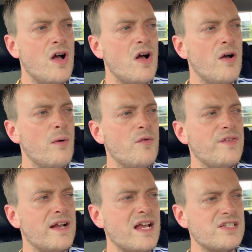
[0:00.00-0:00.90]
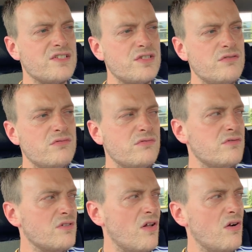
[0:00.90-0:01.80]
over the last
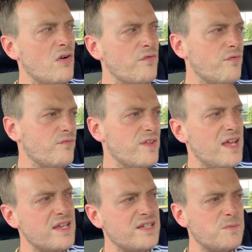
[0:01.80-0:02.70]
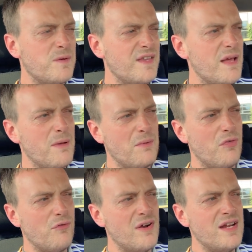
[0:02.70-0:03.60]
2.5 years he's been there, maybe
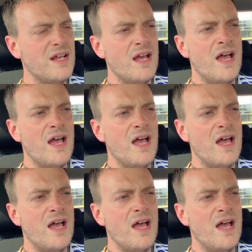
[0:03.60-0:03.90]
three.